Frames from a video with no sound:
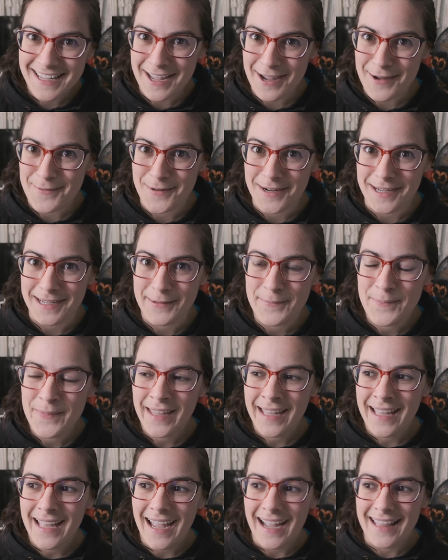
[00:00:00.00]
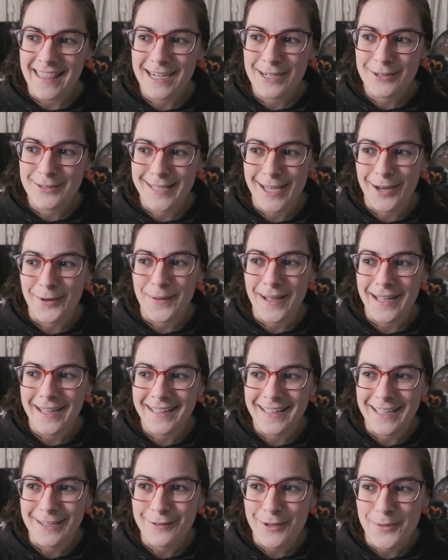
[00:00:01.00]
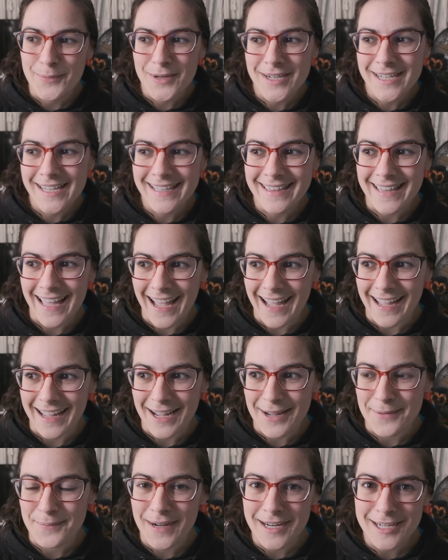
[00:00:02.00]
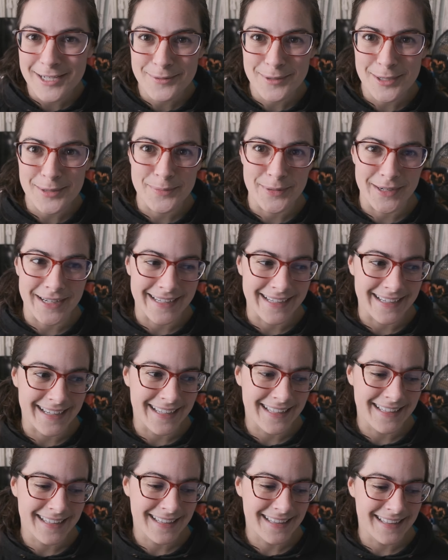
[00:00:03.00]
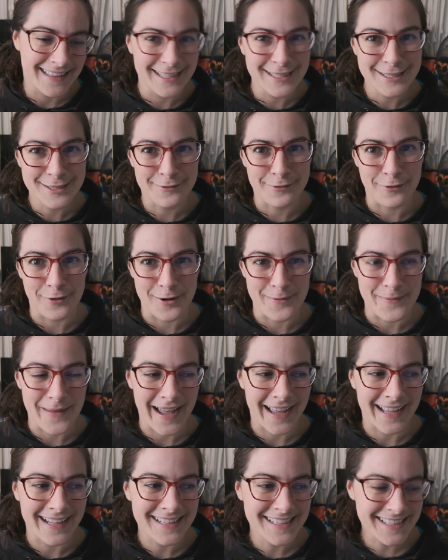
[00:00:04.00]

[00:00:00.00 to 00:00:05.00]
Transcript: camera. And then I was like, well, if I'm bringing that, I might as well bring this format.